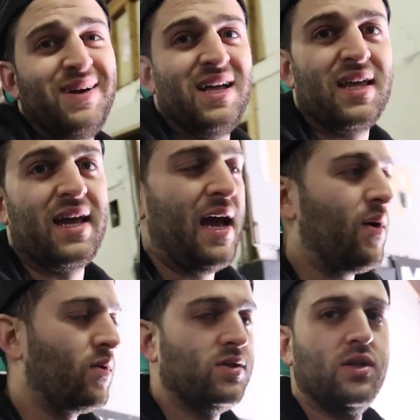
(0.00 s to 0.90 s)
an
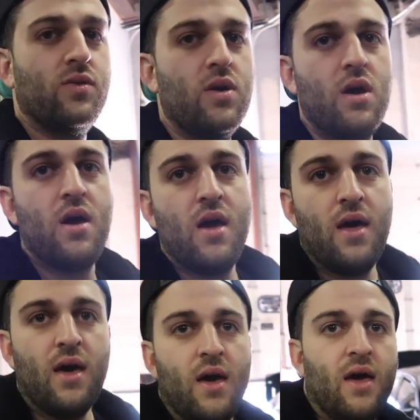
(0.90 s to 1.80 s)
hour or two.
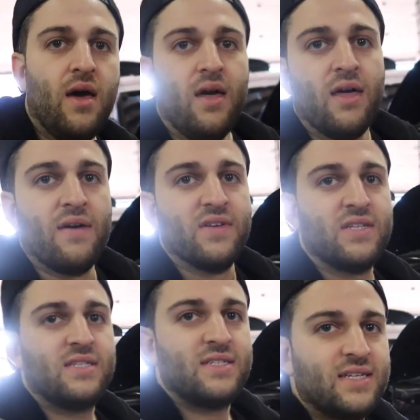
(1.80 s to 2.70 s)
We have this
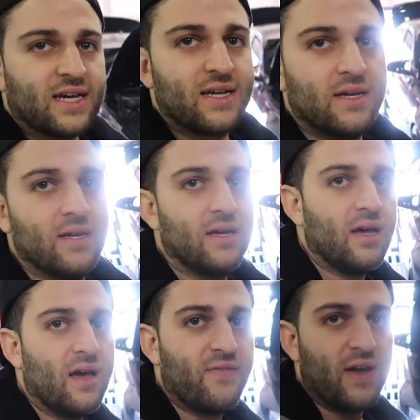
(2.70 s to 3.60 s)
sick
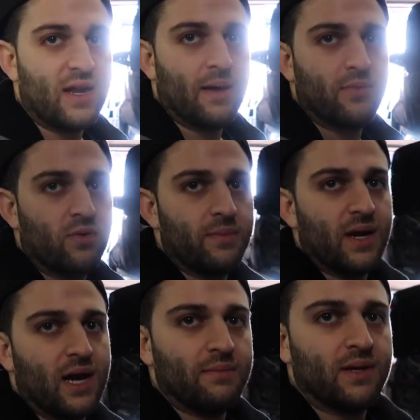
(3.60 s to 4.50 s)
F80 M3
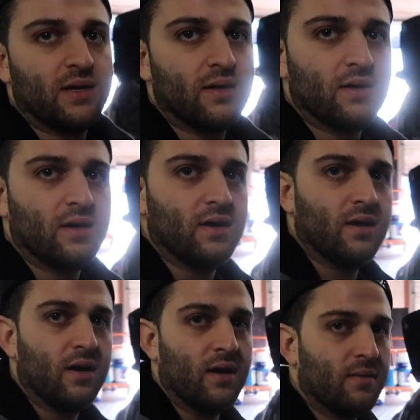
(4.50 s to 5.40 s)
behind me.
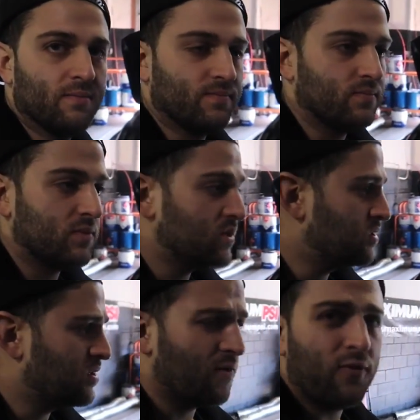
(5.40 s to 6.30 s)

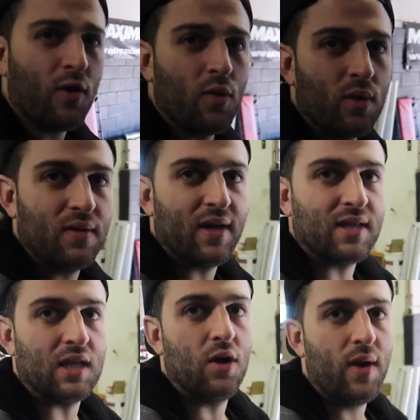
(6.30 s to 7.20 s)
So far we're in like
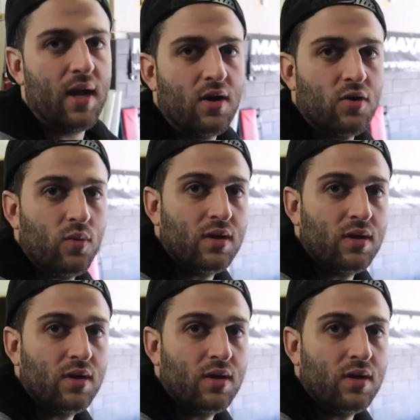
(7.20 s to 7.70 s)
the low 800